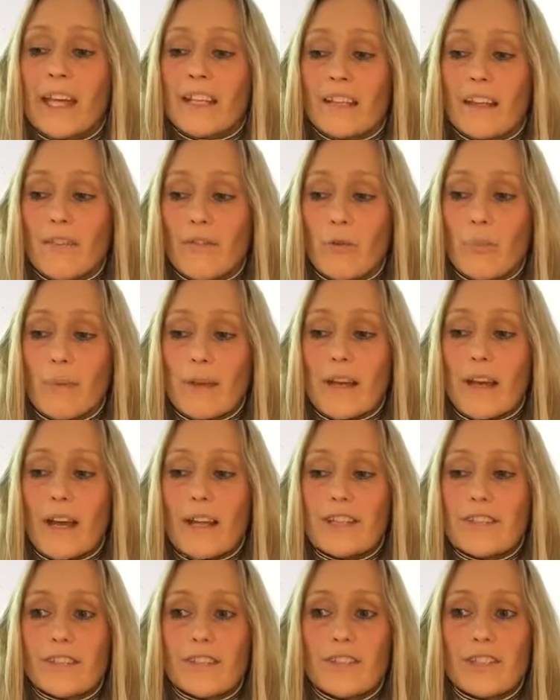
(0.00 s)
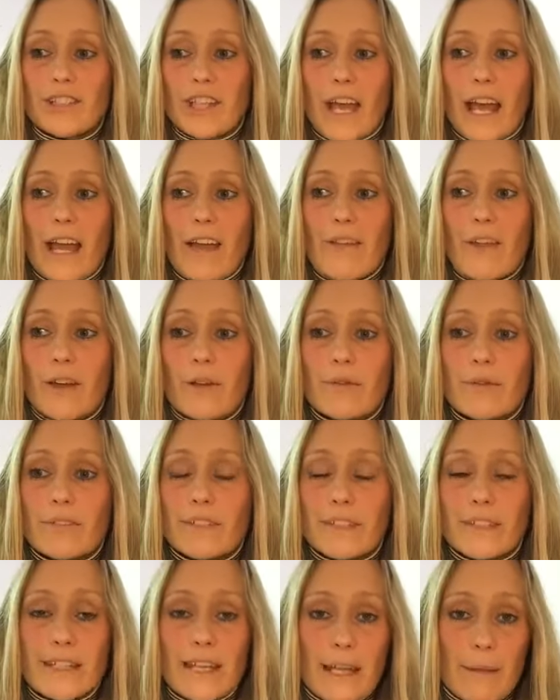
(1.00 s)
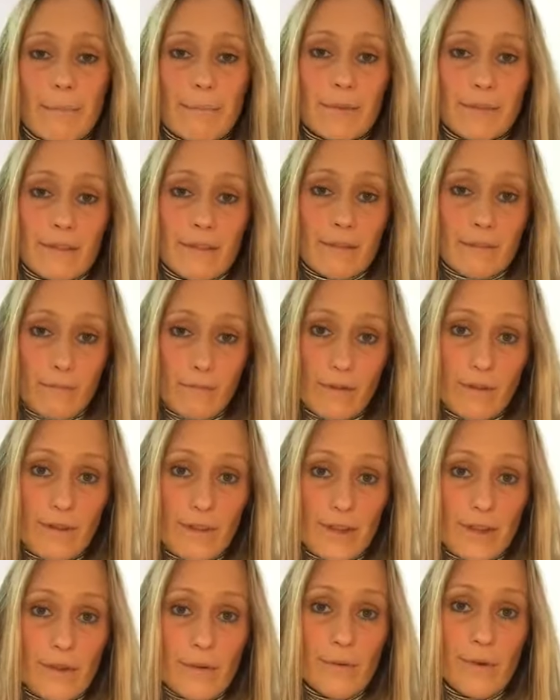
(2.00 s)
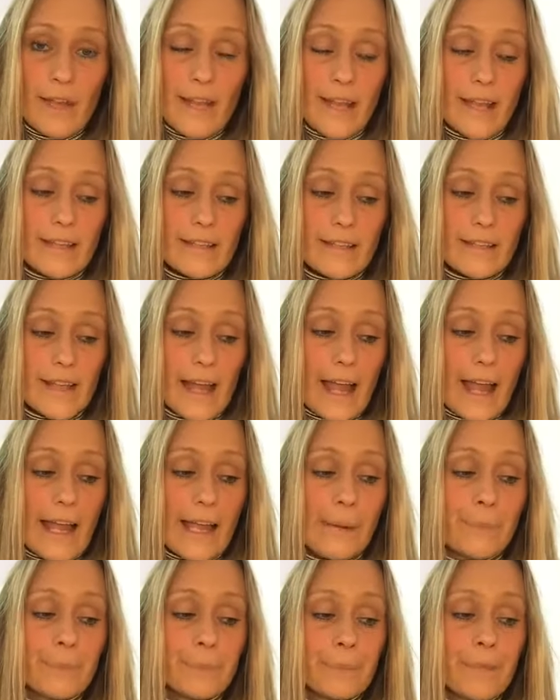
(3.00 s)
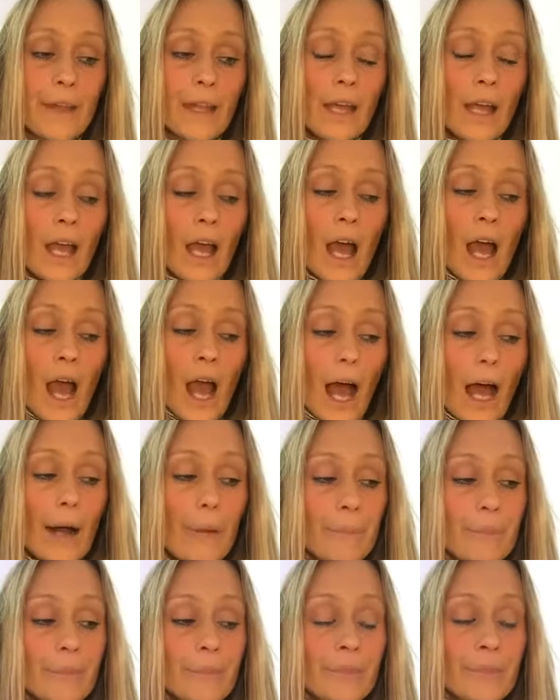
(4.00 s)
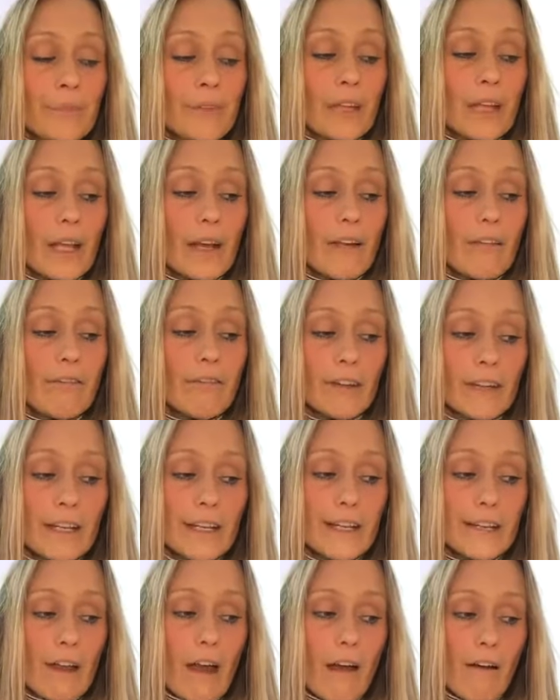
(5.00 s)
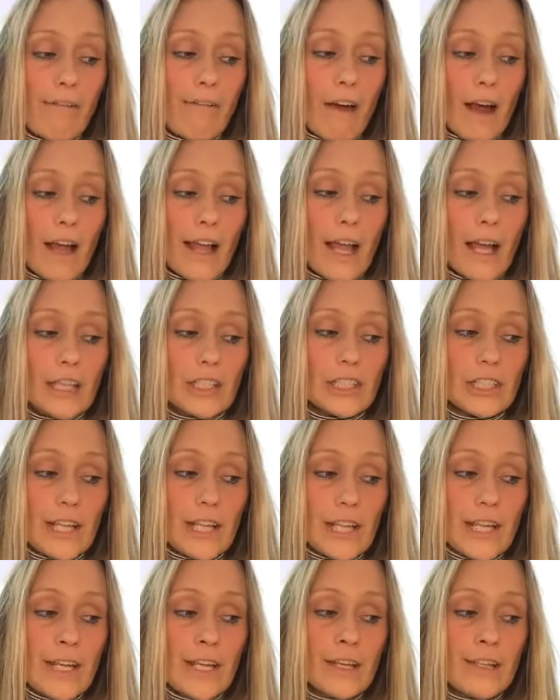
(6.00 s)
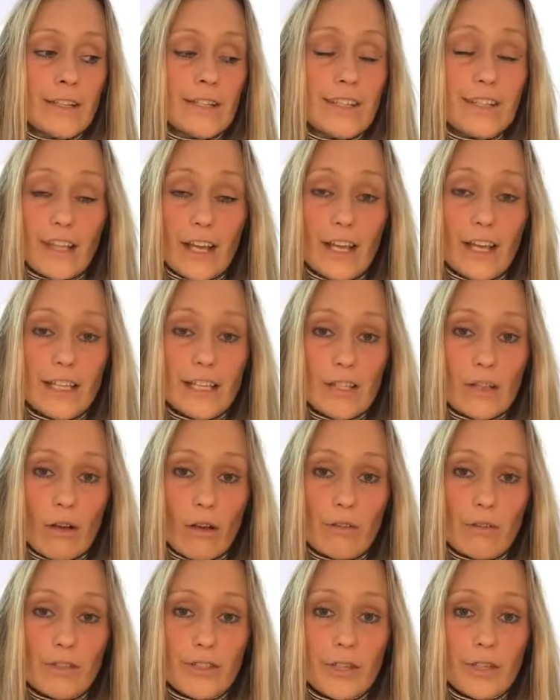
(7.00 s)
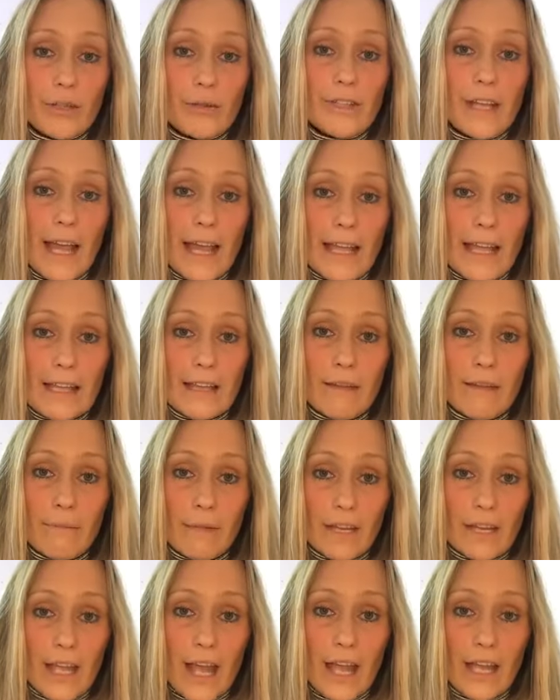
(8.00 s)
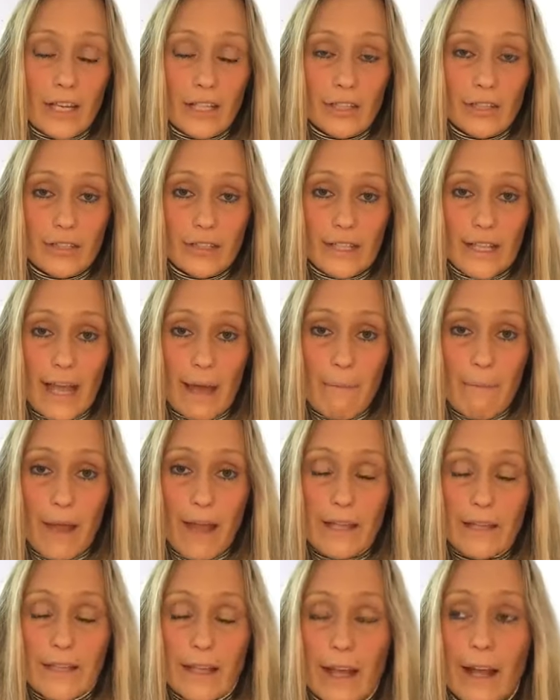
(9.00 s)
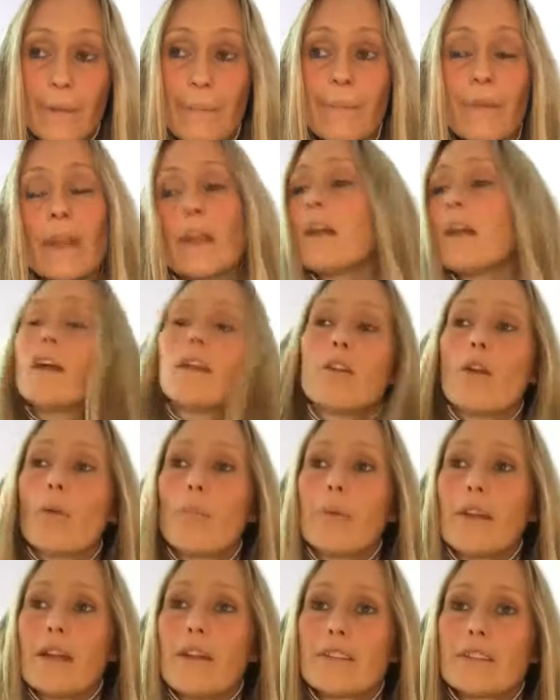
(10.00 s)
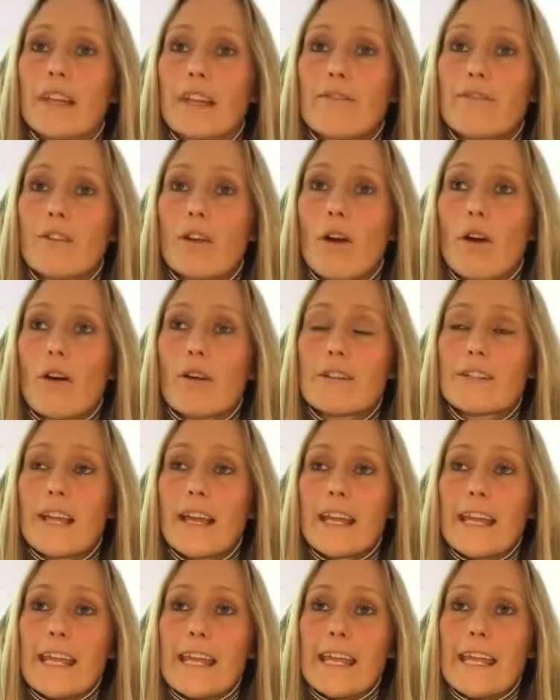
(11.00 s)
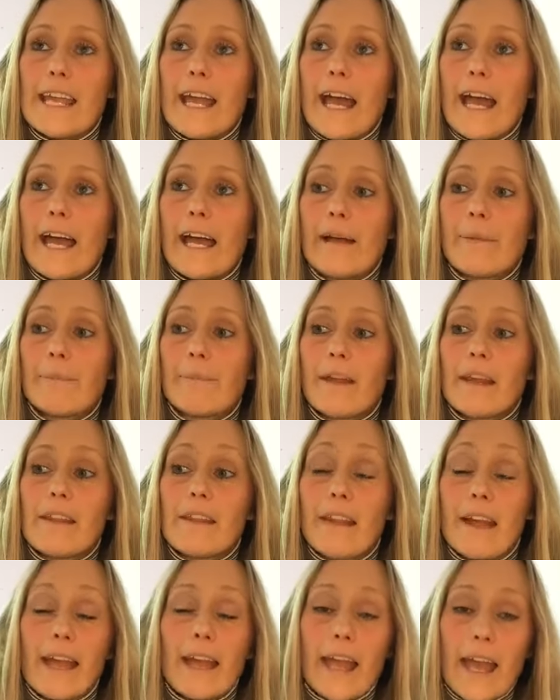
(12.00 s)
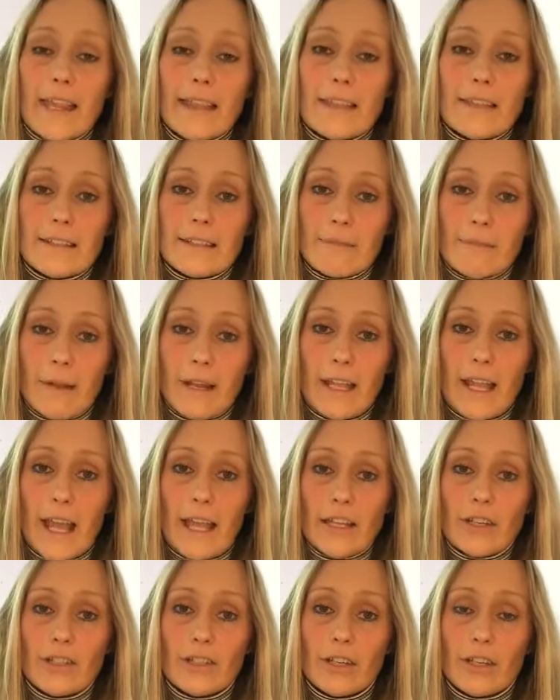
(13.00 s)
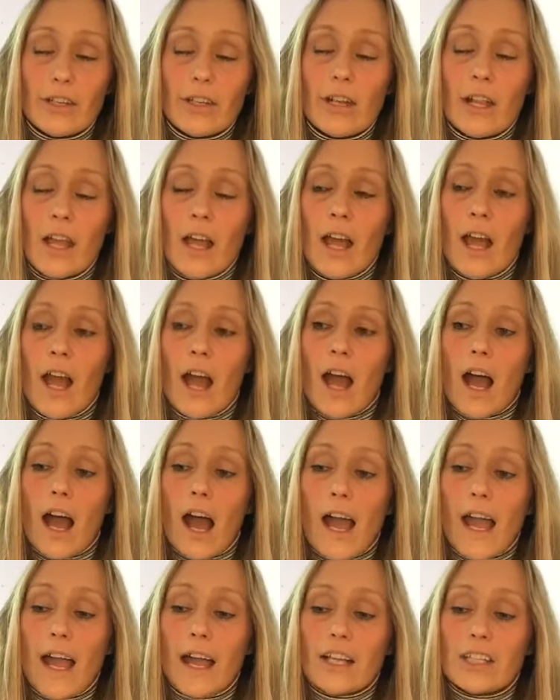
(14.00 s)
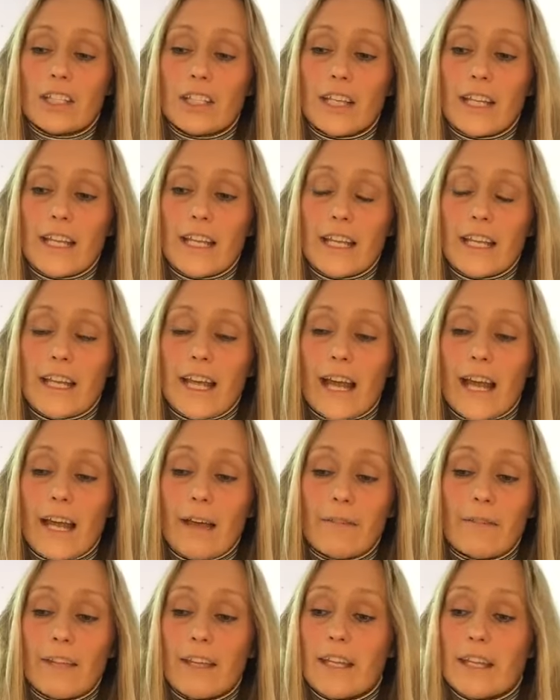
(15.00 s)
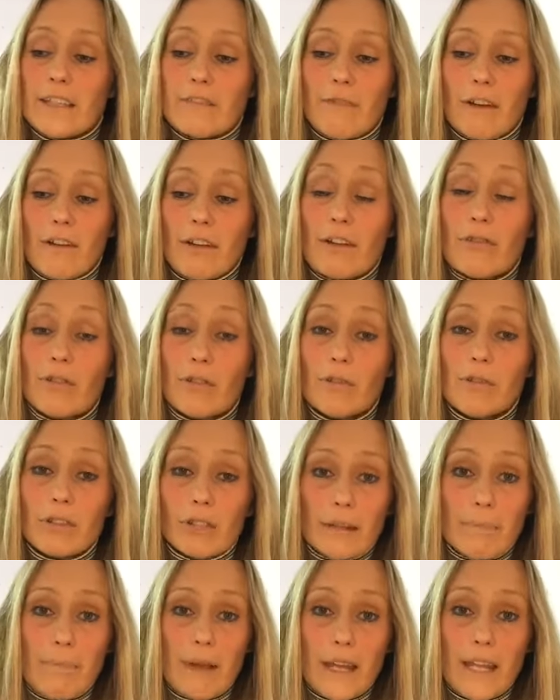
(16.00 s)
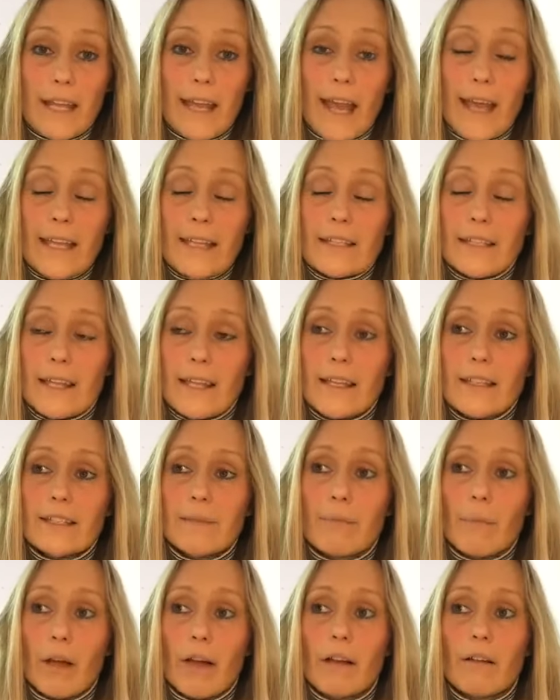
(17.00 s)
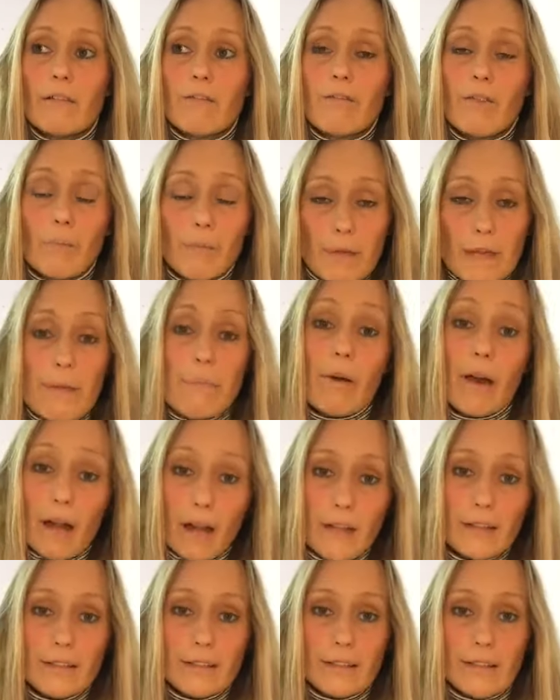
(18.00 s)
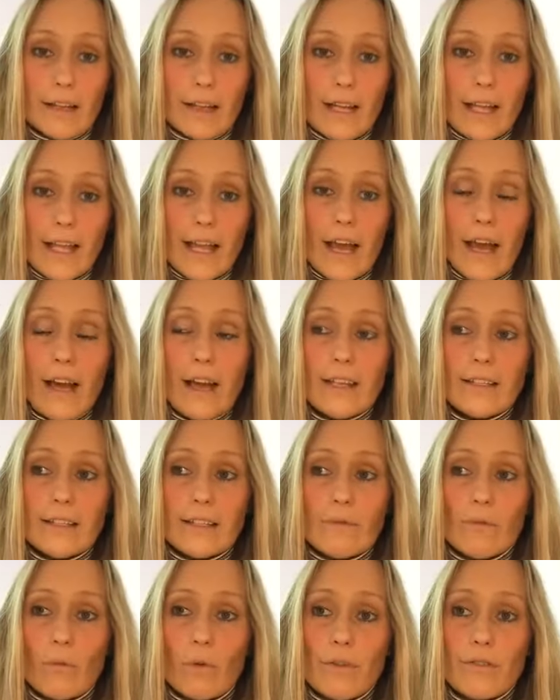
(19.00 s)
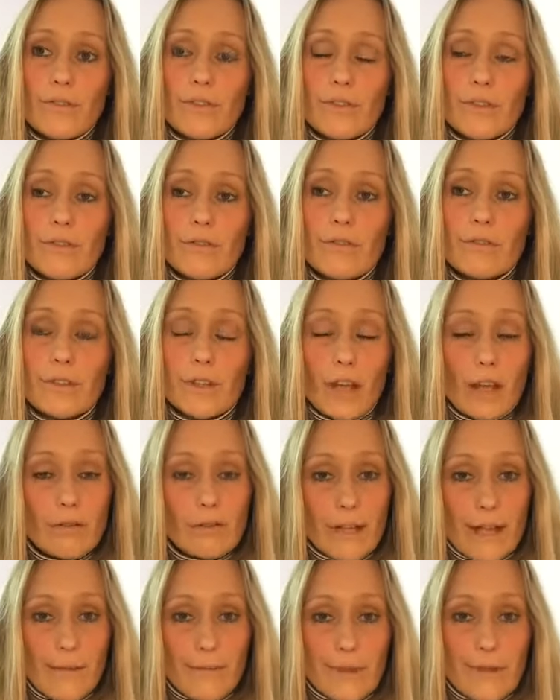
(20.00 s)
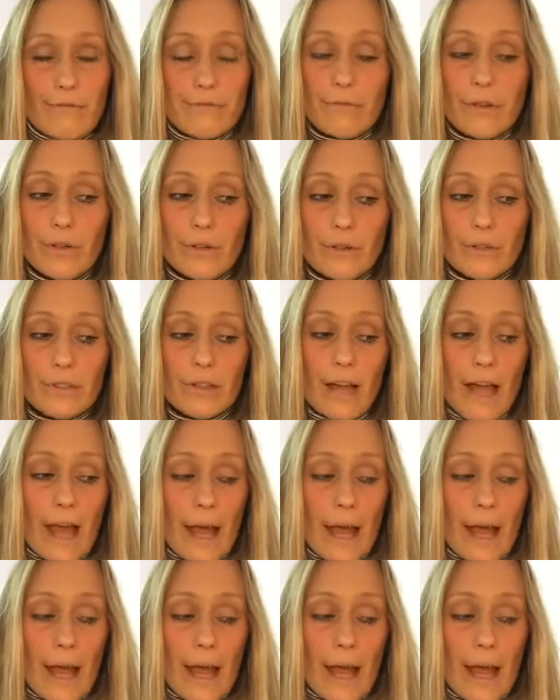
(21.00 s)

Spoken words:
So I thought it'd be nice to share those tips with you here today. Funnily enough, I actually decided not to take medication to get better. Not because I've got anything against medication. I actually think it's very crucial in many cases, but for me personally, I didn't want to go down that route.